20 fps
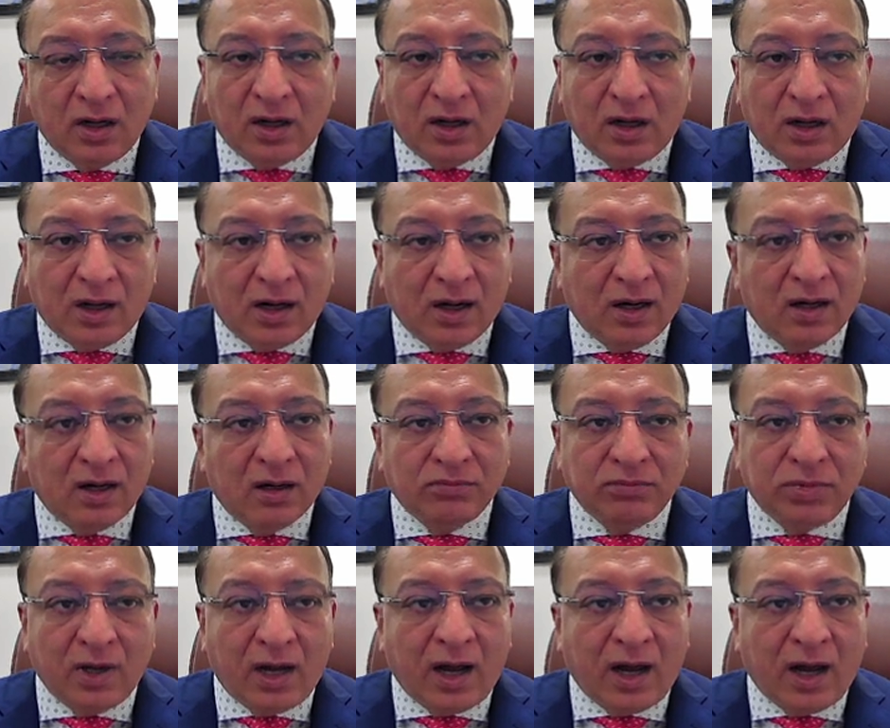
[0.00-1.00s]

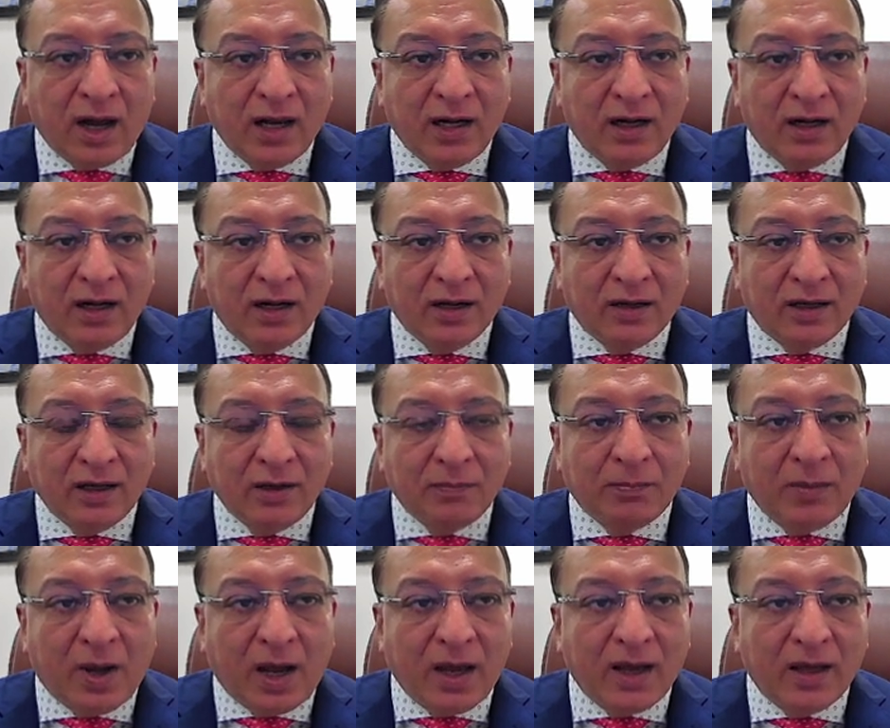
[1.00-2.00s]
I'll keep
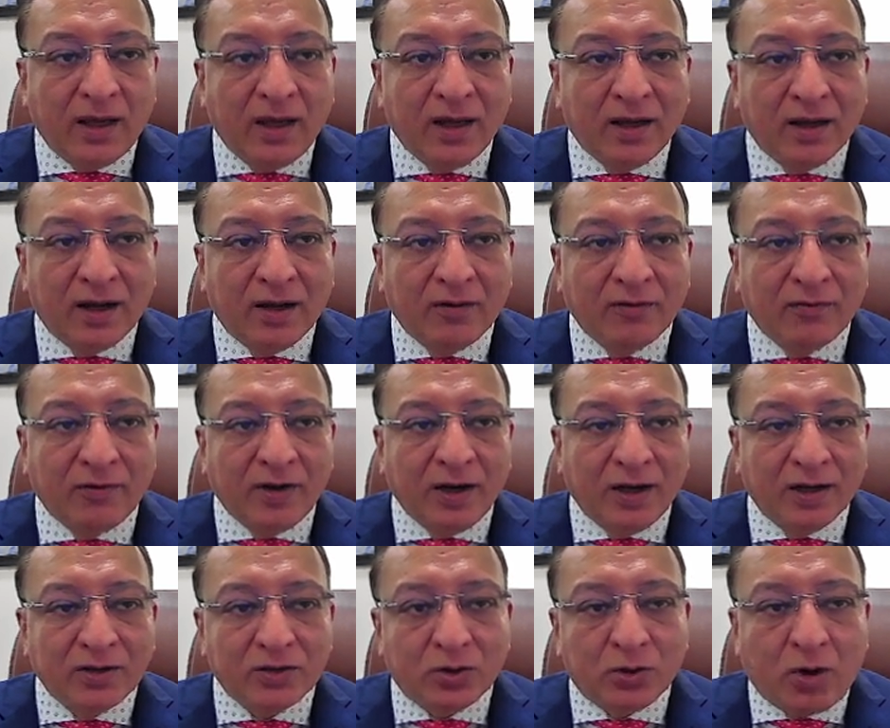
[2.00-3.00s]
my
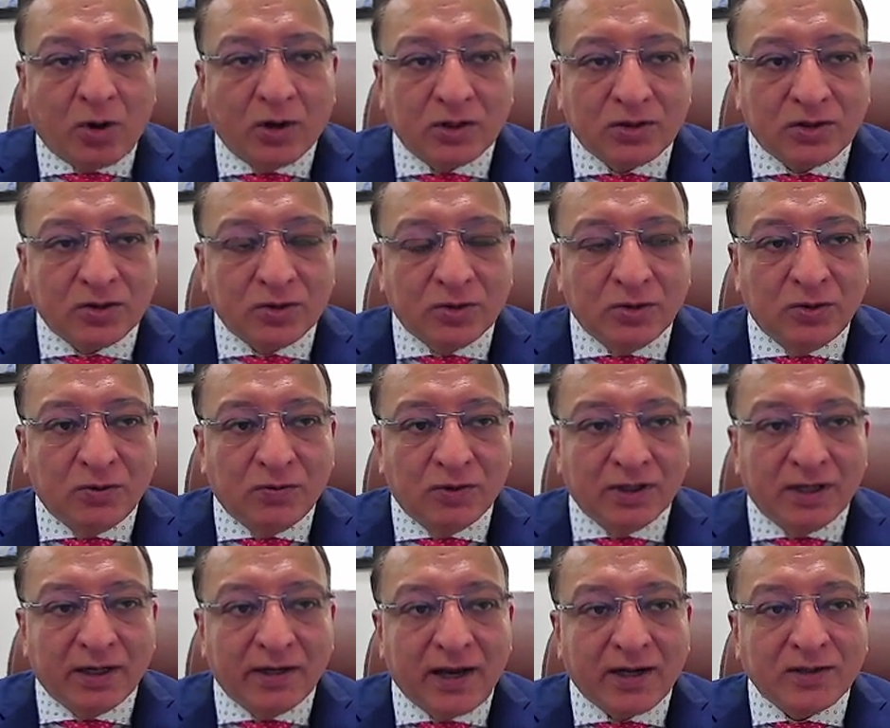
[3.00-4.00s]
fingers crossed over
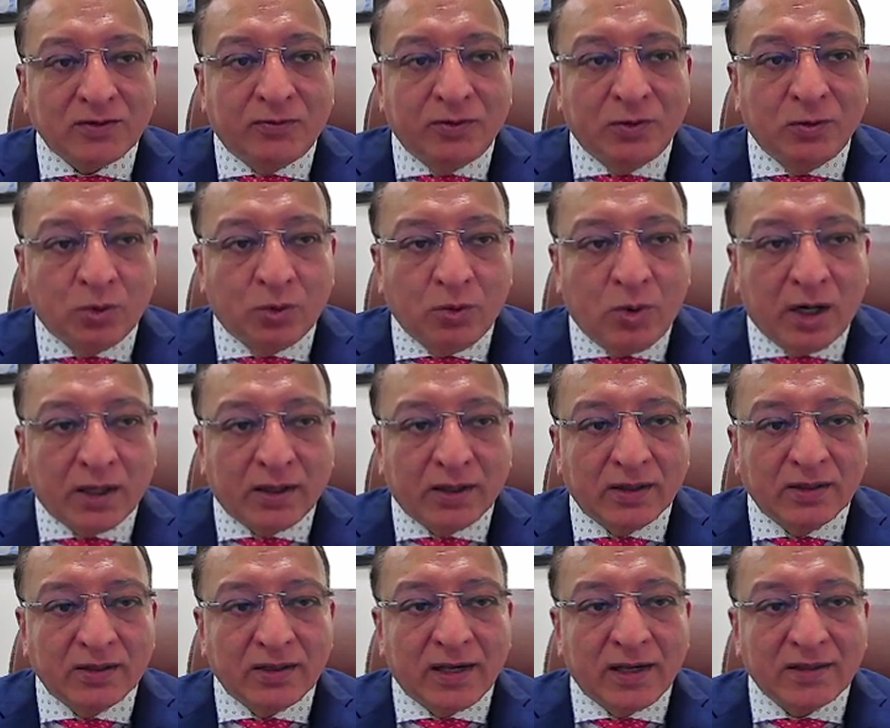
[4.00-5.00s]
the next few
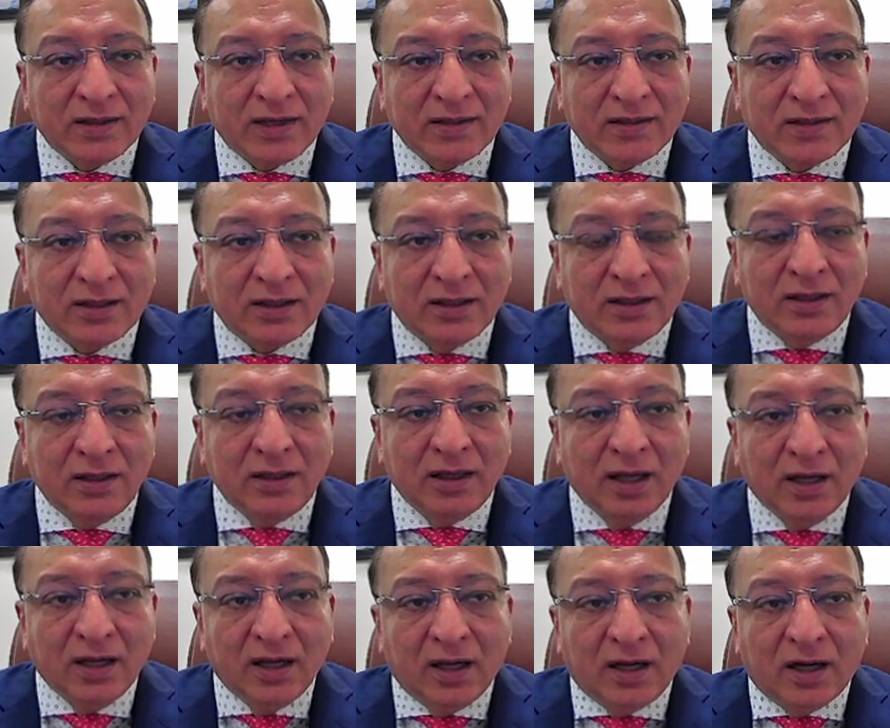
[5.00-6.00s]
quarters as I see
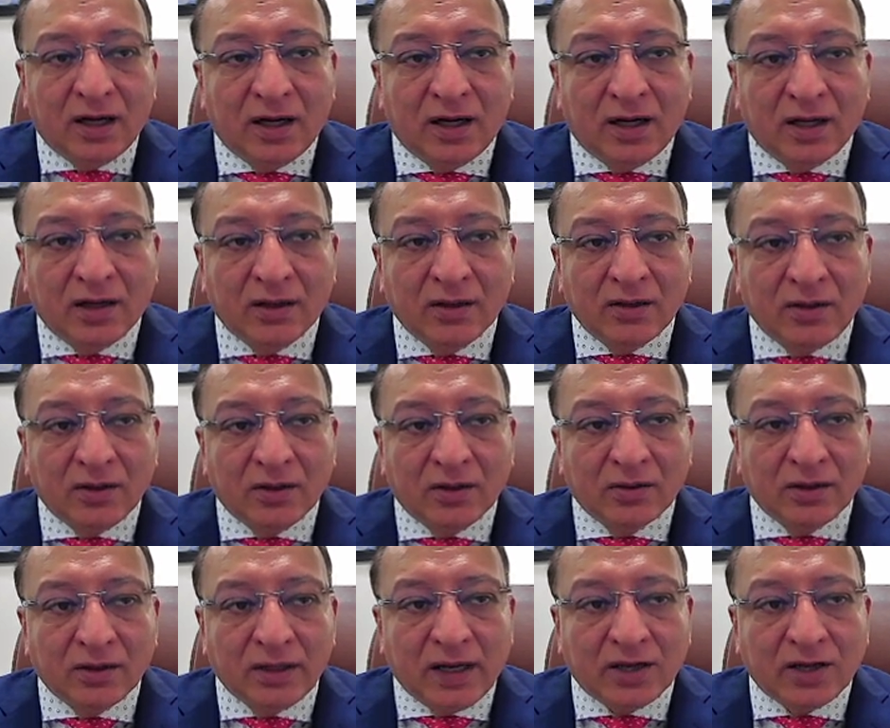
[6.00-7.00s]

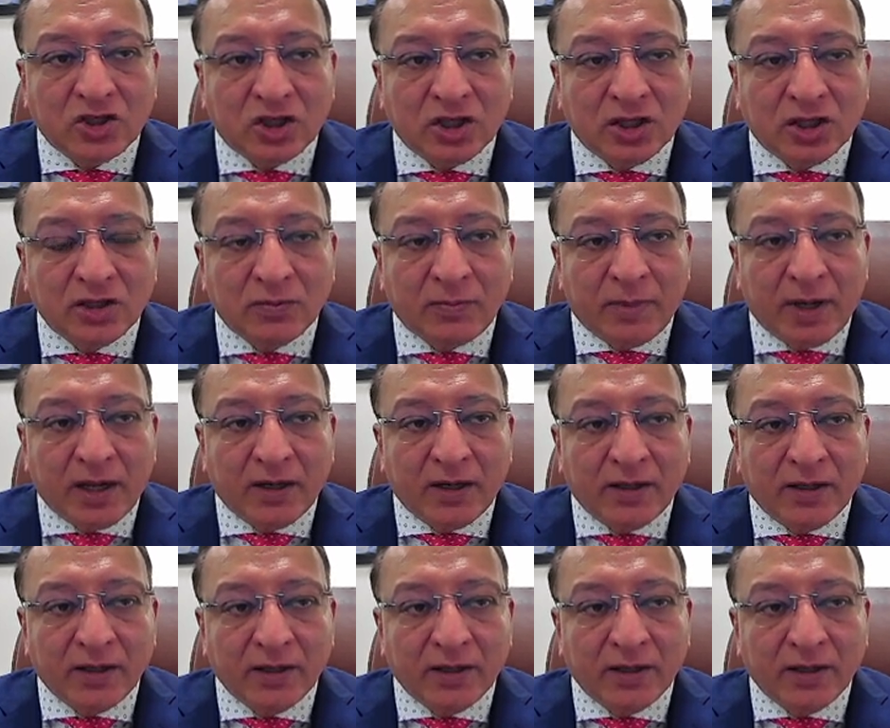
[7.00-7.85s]
the exchange parity